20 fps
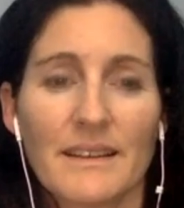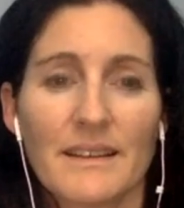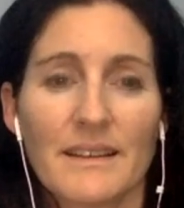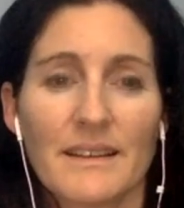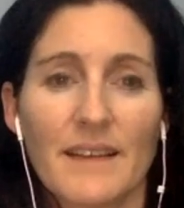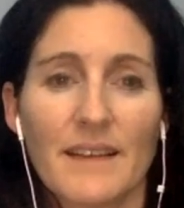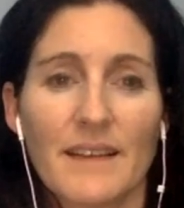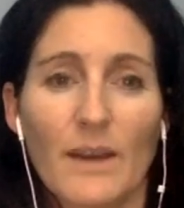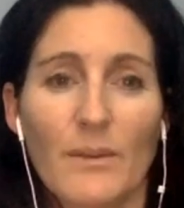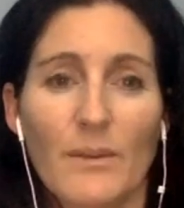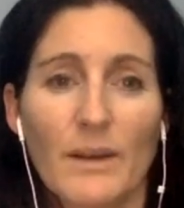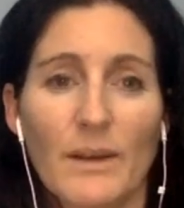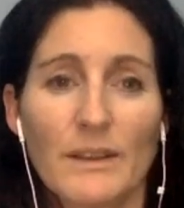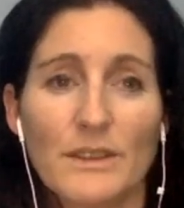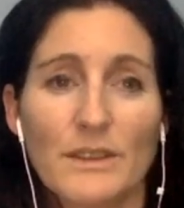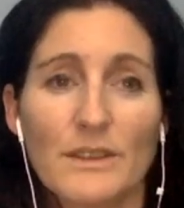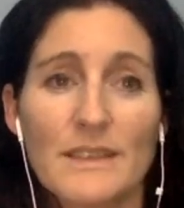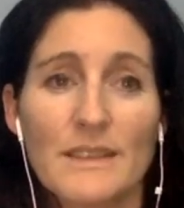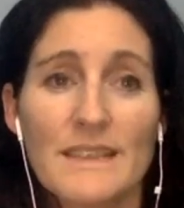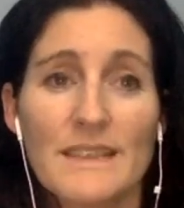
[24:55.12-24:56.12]
Now I want
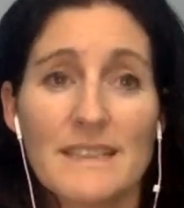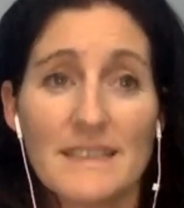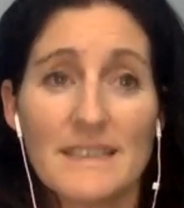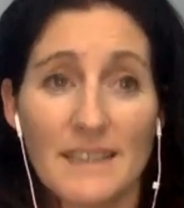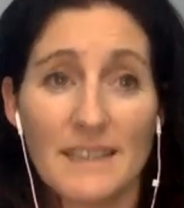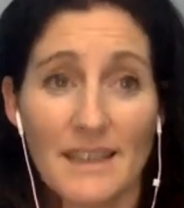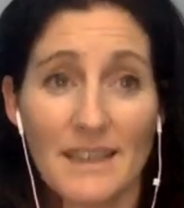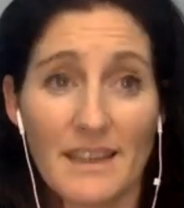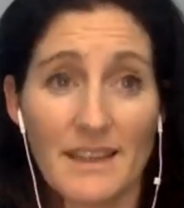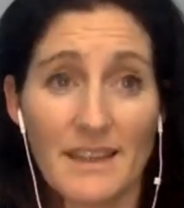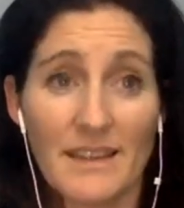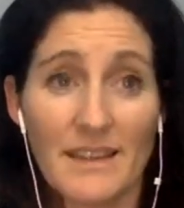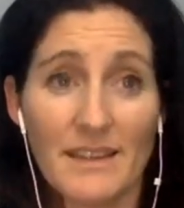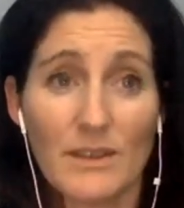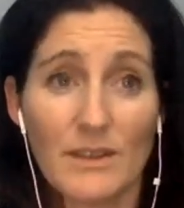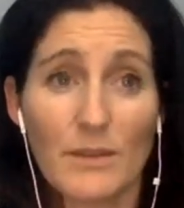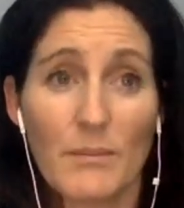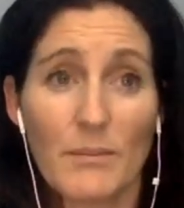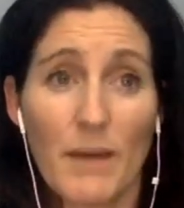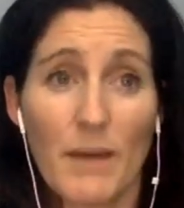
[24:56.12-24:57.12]
you to see
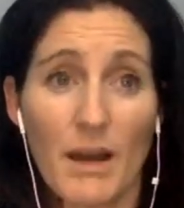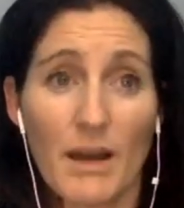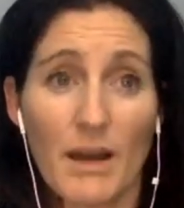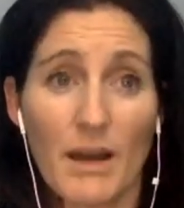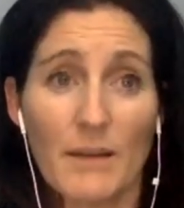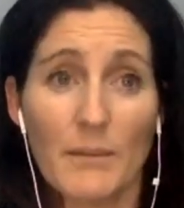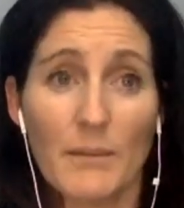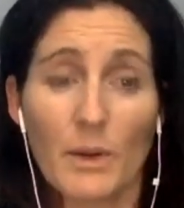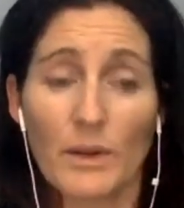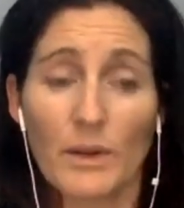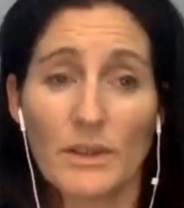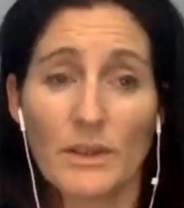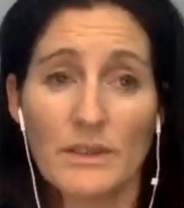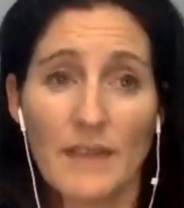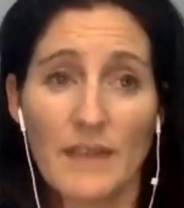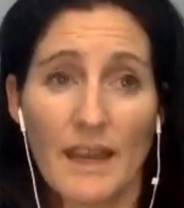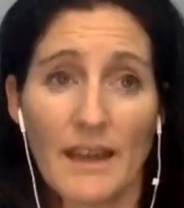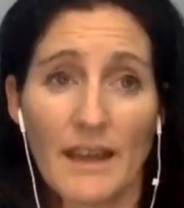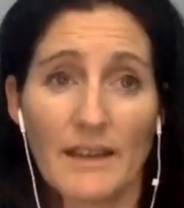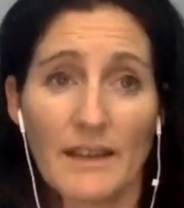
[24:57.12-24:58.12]
your mom or your
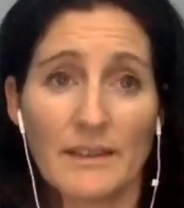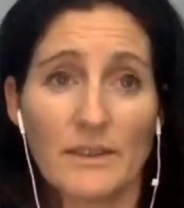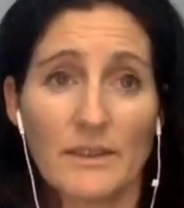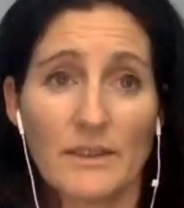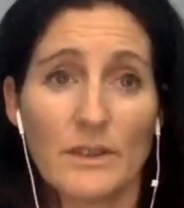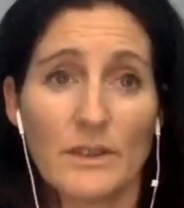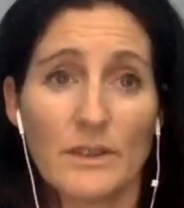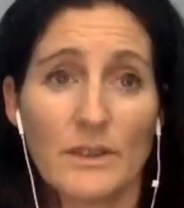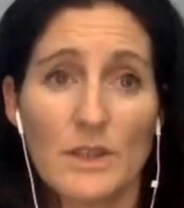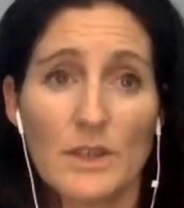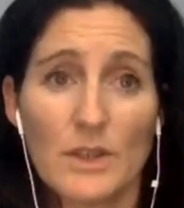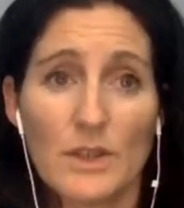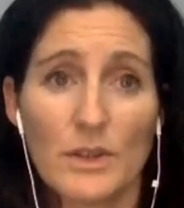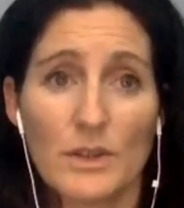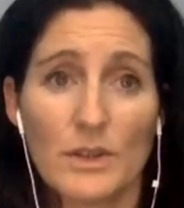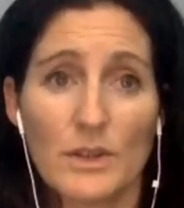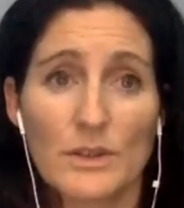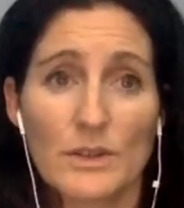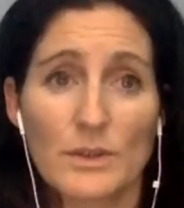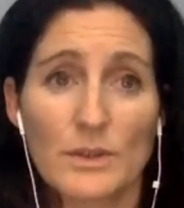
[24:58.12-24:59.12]
dad, you can
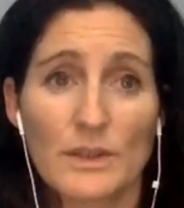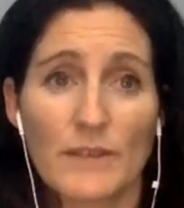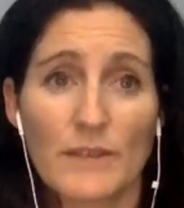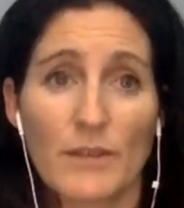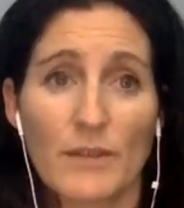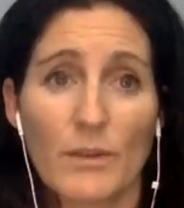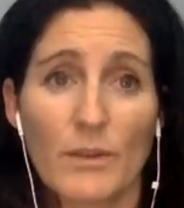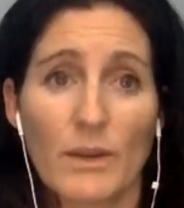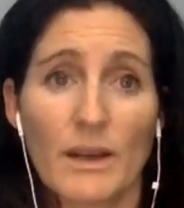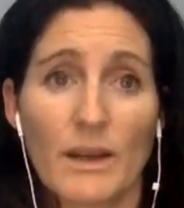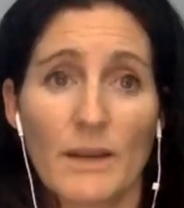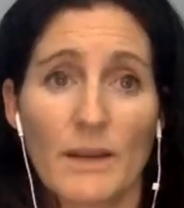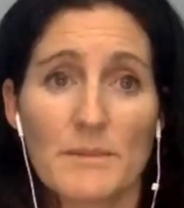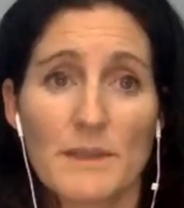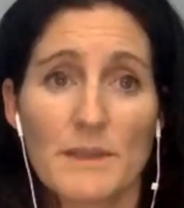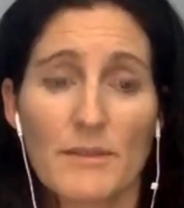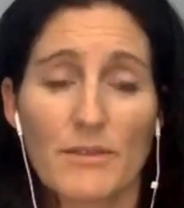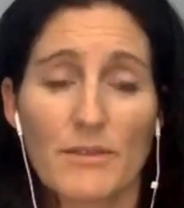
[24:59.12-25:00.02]
choose whichever one comes up